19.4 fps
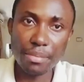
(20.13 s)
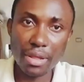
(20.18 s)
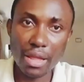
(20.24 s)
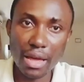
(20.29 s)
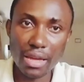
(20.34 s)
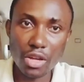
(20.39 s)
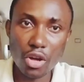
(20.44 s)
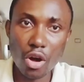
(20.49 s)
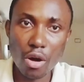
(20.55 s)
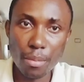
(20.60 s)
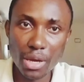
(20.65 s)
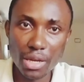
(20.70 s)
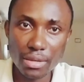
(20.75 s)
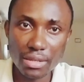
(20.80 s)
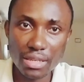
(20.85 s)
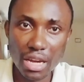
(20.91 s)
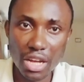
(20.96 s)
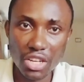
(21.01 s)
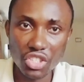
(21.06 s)
like,
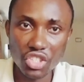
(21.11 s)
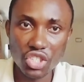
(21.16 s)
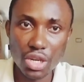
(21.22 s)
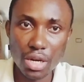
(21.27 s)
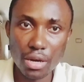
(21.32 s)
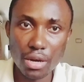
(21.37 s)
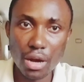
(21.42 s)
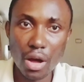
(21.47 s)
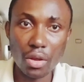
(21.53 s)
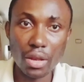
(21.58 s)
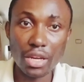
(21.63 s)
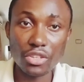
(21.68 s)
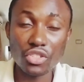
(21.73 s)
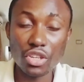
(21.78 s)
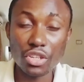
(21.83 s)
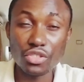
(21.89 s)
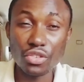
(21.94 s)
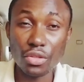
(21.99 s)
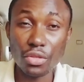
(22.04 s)
comment, and share. I would like
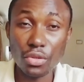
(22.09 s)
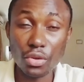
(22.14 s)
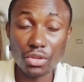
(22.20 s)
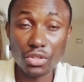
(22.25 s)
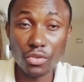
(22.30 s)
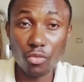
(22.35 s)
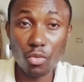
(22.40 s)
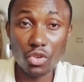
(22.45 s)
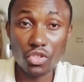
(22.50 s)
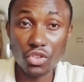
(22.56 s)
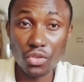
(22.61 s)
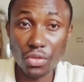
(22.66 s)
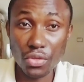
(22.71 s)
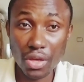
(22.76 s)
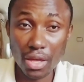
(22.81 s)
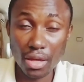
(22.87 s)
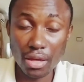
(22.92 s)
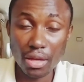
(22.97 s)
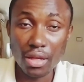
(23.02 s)
to get your thoughts of what you
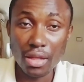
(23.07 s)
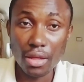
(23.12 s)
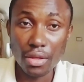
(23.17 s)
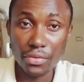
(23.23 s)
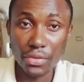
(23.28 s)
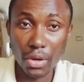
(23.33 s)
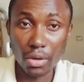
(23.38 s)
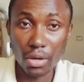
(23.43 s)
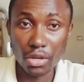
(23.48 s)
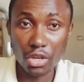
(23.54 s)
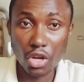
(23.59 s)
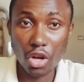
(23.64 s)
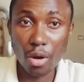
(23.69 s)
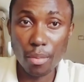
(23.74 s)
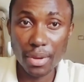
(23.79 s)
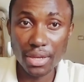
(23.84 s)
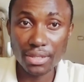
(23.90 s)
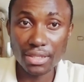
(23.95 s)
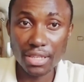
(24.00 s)
think down in the
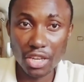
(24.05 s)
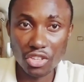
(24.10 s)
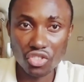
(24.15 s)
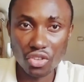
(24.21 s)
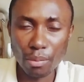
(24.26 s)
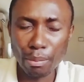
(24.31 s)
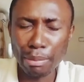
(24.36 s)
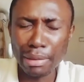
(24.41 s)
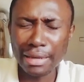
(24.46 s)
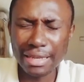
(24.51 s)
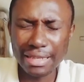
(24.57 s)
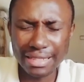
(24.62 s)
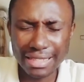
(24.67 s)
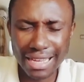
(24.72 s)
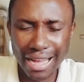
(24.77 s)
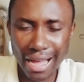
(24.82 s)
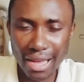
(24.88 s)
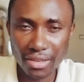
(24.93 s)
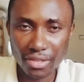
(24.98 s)
comment section. Please,
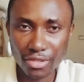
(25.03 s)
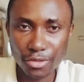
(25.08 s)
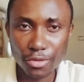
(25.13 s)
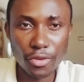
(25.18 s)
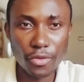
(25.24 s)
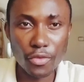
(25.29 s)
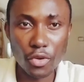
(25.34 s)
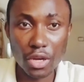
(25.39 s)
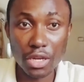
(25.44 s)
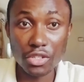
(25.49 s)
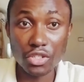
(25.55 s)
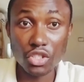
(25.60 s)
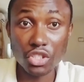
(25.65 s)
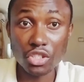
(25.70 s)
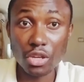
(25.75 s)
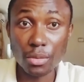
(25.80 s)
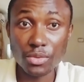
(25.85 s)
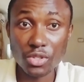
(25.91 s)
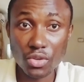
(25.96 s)
guys, do not forget to
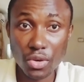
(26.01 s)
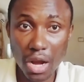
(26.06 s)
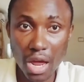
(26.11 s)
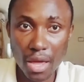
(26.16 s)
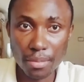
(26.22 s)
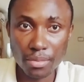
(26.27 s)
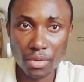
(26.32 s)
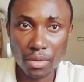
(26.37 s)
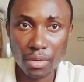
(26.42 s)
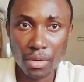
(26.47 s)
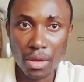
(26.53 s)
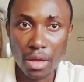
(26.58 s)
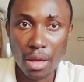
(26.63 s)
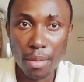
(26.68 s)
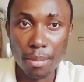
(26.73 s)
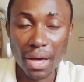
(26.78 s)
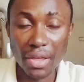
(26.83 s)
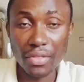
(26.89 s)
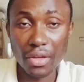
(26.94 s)
subscribe
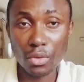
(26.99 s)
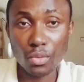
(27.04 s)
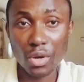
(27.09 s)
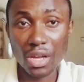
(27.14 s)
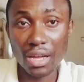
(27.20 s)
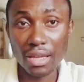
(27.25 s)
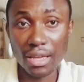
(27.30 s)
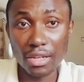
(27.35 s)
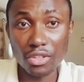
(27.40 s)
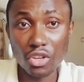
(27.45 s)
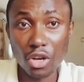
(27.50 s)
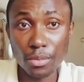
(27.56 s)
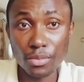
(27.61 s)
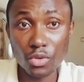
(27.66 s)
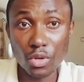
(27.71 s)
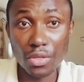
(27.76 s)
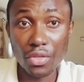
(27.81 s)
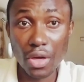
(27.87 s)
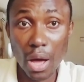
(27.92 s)
by that we can get up
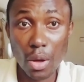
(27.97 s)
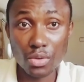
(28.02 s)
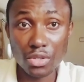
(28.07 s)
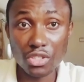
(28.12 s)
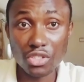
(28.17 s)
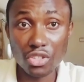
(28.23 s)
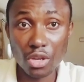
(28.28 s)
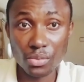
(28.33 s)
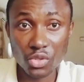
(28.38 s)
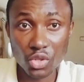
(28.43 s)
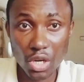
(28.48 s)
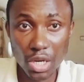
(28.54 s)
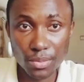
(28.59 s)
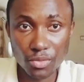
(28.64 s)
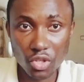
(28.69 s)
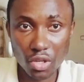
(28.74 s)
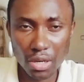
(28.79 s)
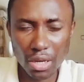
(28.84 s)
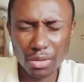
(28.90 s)
to a thousand
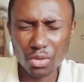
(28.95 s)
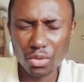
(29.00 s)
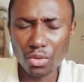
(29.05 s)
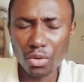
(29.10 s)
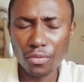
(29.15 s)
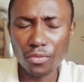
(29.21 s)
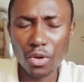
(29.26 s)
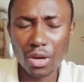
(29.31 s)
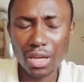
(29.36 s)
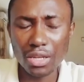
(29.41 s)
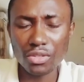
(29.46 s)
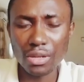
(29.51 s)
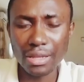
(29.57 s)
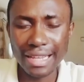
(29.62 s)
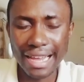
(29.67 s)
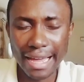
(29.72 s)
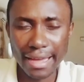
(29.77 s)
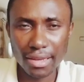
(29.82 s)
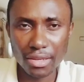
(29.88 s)
subscription and do not forget to
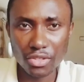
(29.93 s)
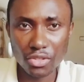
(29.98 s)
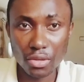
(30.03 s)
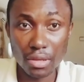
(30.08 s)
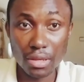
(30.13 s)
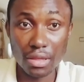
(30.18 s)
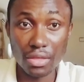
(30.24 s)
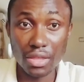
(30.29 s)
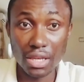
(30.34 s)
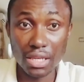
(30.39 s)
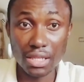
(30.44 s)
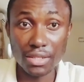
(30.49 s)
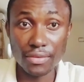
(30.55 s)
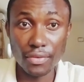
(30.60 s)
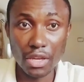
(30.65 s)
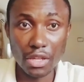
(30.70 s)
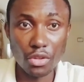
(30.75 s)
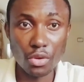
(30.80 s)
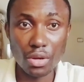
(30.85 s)
like so that this
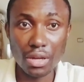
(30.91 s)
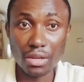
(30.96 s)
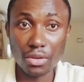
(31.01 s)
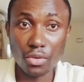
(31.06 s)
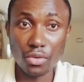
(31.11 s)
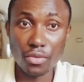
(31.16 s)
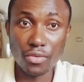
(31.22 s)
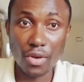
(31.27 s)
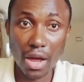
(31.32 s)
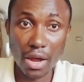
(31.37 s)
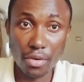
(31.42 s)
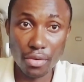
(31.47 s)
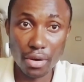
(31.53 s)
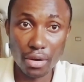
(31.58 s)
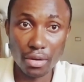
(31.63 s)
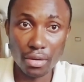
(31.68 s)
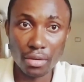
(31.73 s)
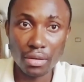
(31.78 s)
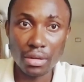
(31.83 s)
video can go
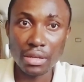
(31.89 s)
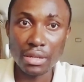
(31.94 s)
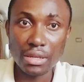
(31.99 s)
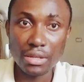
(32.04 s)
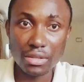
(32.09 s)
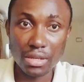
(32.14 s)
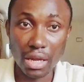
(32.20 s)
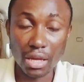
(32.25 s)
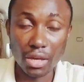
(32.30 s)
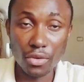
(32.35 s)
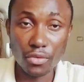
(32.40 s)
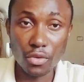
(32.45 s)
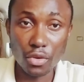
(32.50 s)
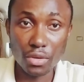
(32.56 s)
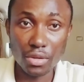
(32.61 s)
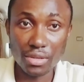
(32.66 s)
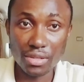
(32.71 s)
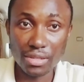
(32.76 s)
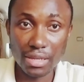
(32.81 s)
viral thank you for
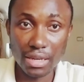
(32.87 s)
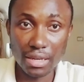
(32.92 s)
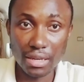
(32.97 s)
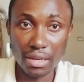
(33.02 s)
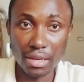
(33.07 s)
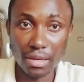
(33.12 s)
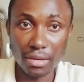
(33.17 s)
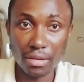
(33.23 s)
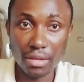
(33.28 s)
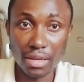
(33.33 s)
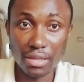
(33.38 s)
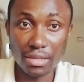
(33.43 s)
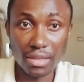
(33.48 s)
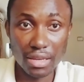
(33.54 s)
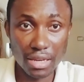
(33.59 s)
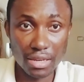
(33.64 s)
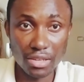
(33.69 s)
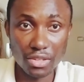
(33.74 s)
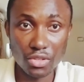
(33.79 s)
understanding let's
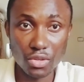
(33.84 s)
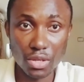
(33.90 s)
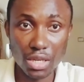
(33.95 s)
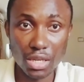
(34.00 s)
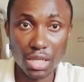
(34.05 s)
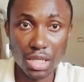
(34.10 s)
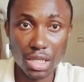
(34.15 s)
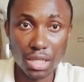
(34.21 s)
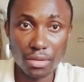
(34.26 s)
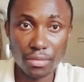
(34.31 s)
get into it